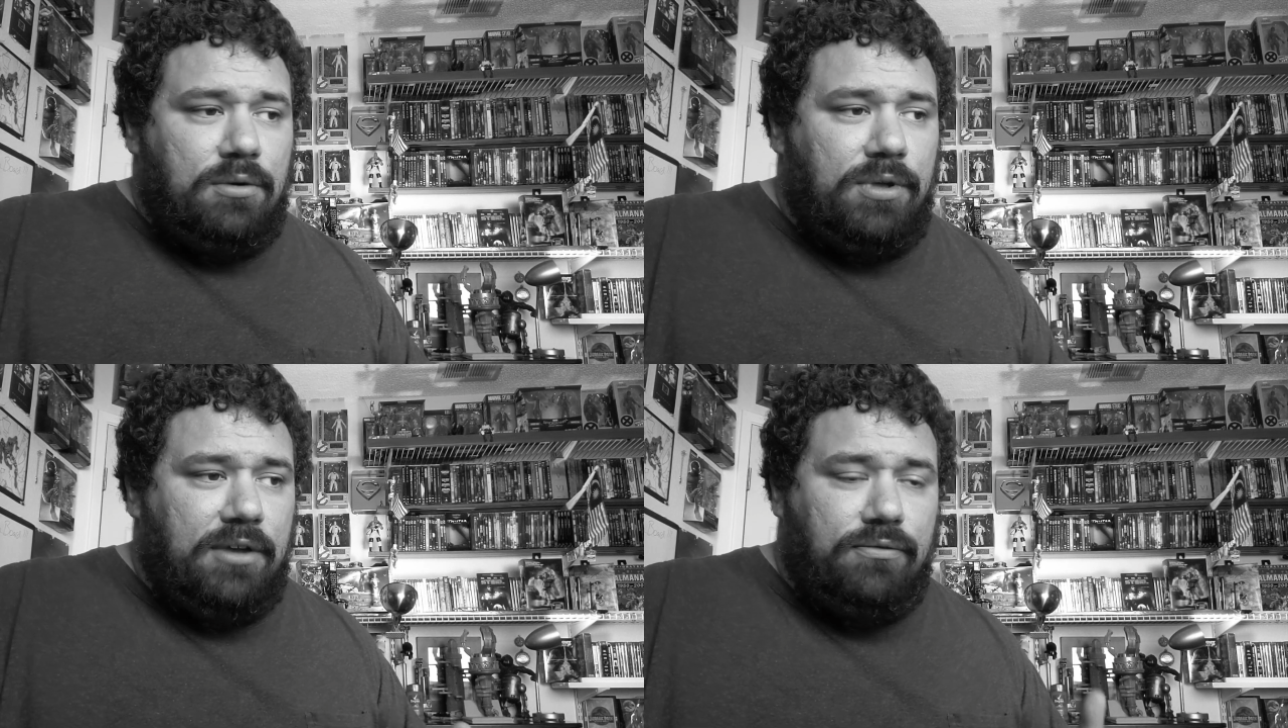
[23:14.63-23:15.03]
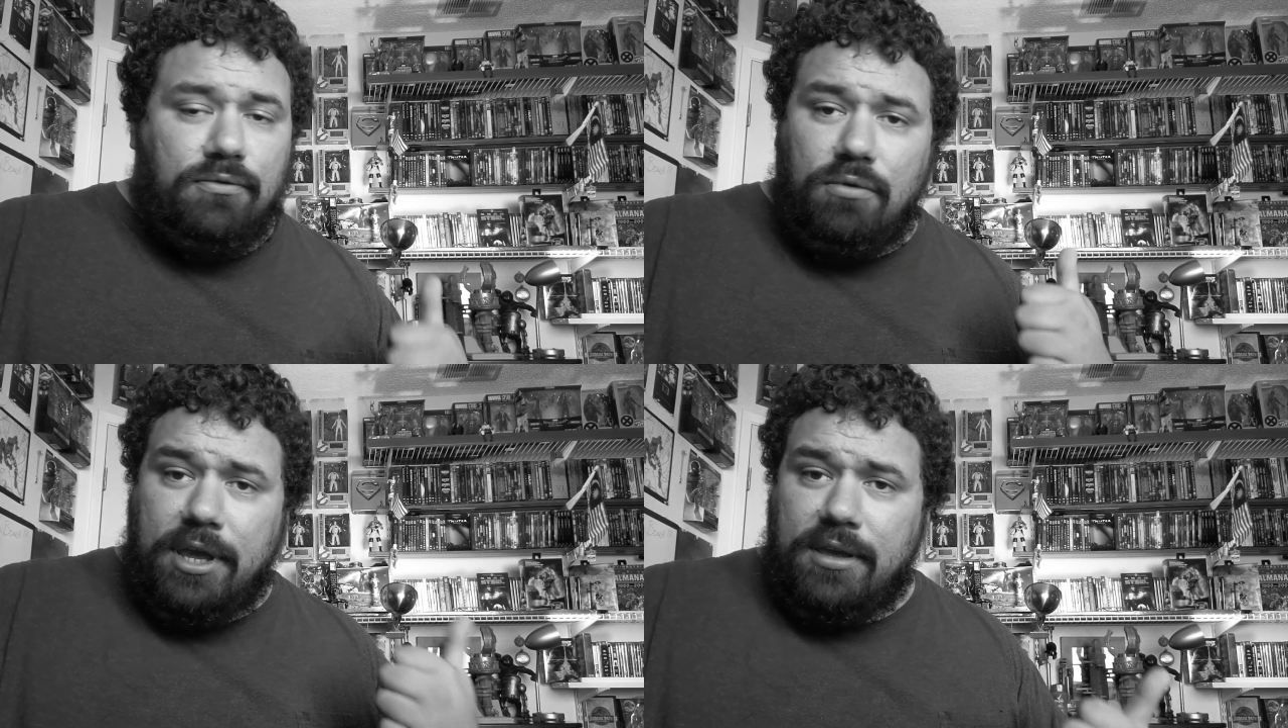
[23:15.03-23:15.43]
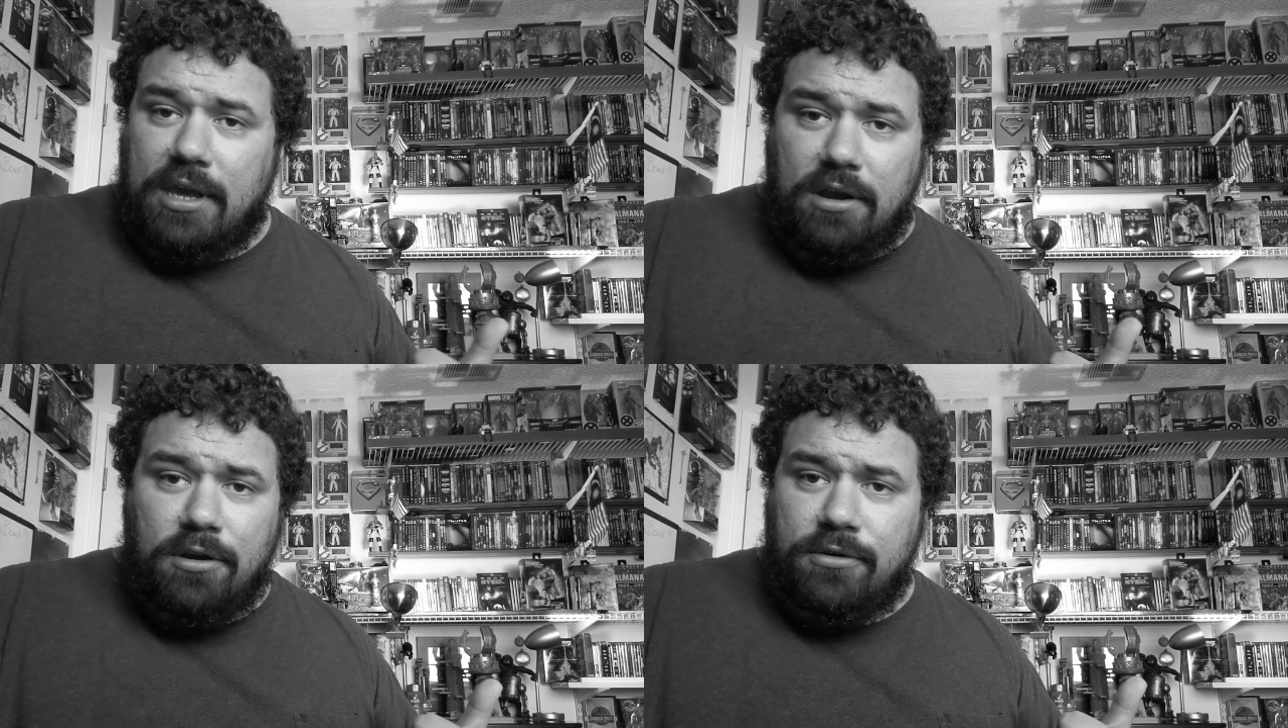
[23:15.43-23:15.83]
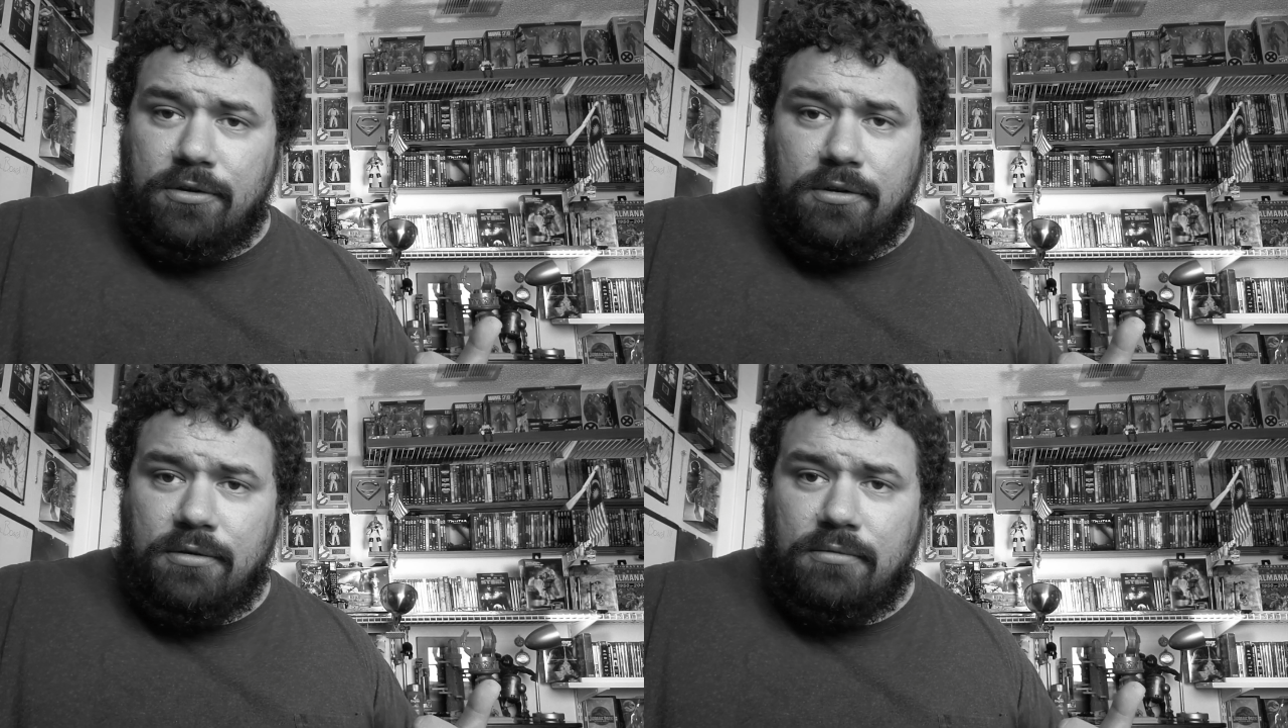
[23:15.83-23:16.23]
we have great
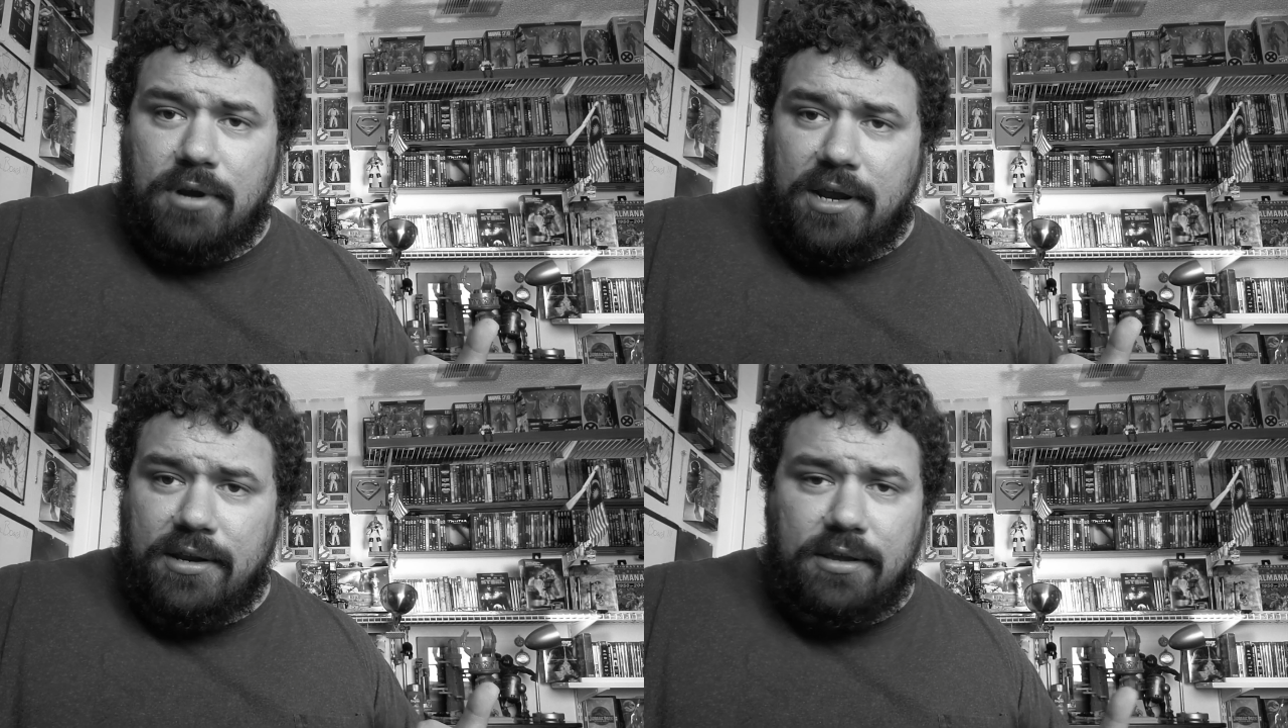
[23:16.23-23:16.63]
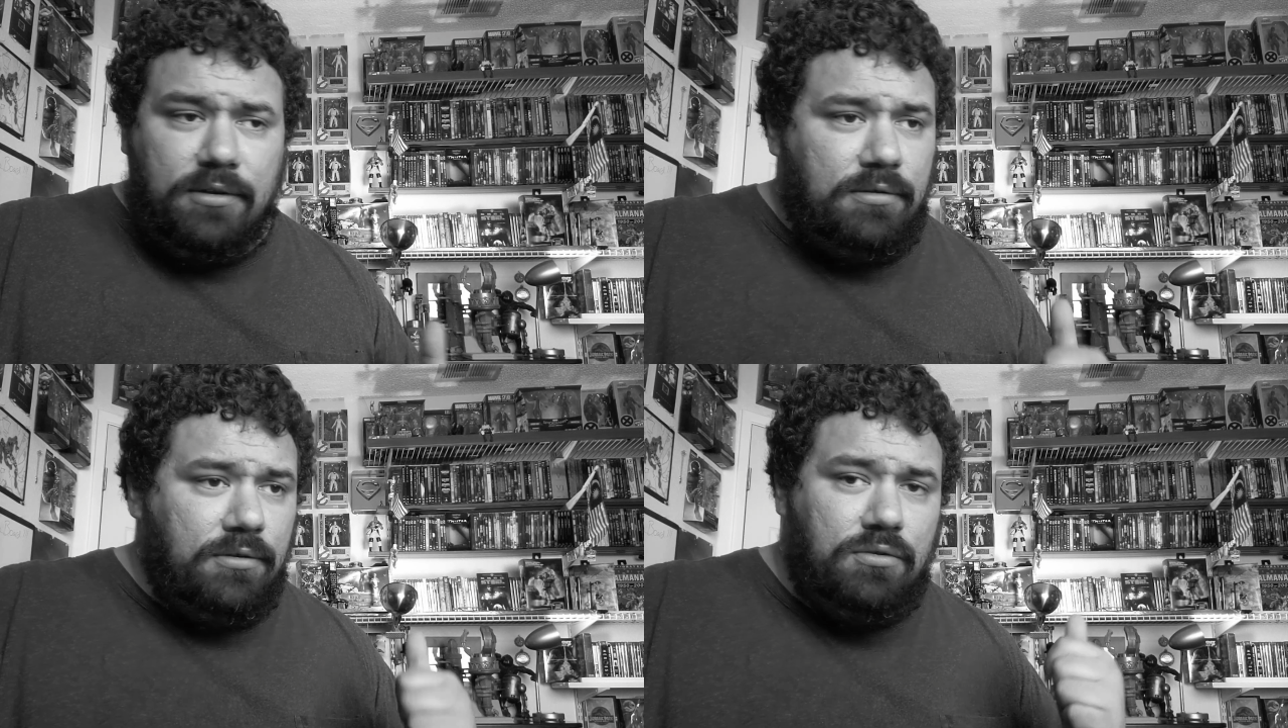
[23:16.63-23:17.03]
character writing,